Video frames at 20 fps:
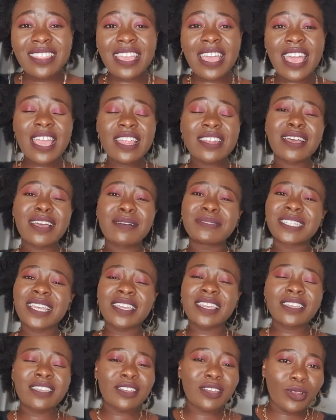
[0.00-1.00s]
end up
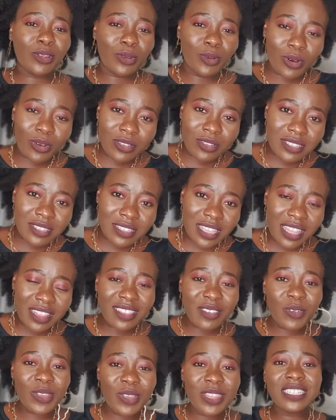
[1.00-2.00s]
taking loans, and
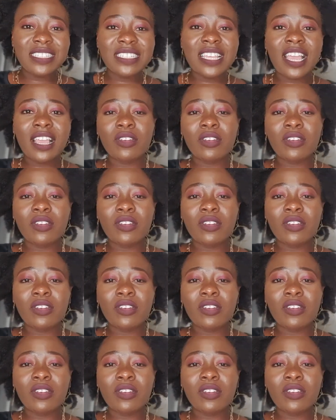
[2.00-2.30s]
then when they take